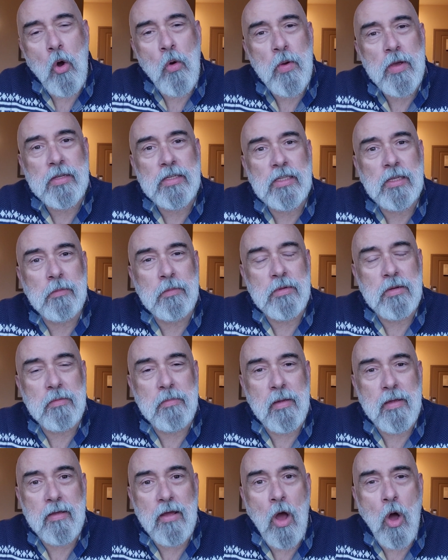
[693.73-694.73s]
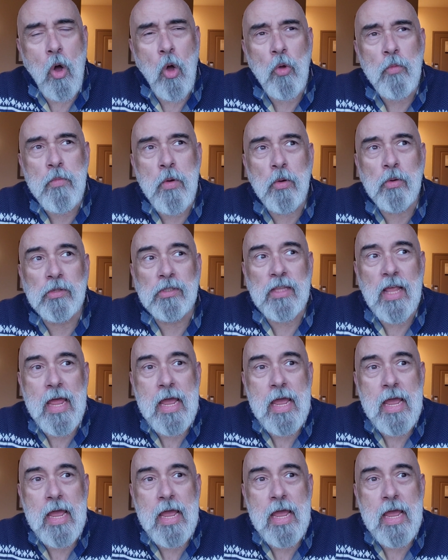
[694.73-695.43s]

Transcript: always seemed to be almost